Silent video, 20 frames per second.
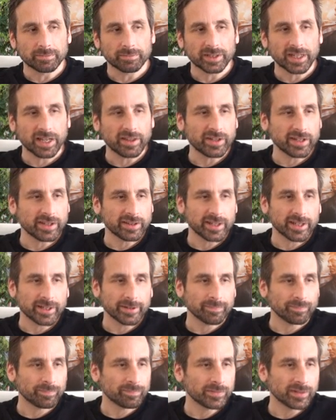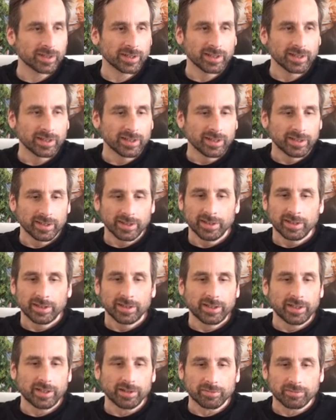but I think that,
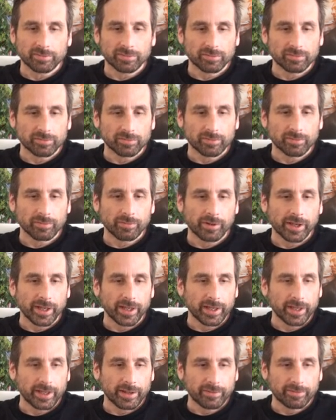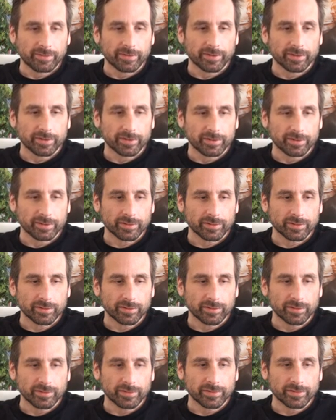you know,
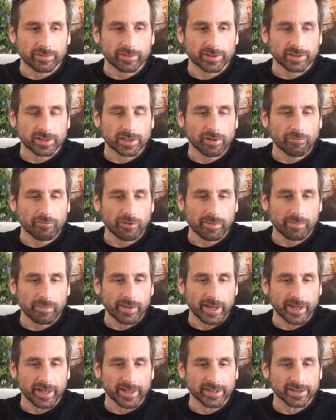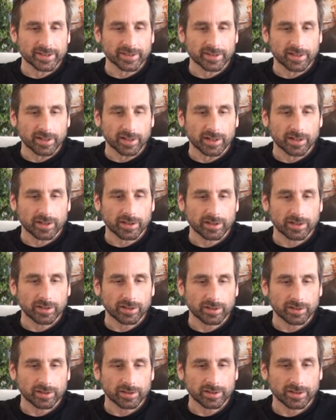the stuff we make is not
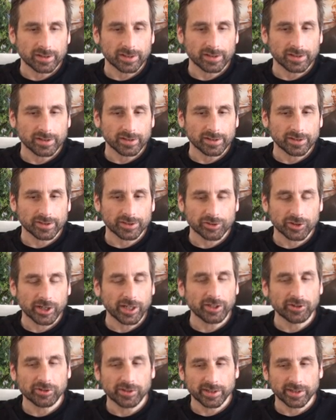strange.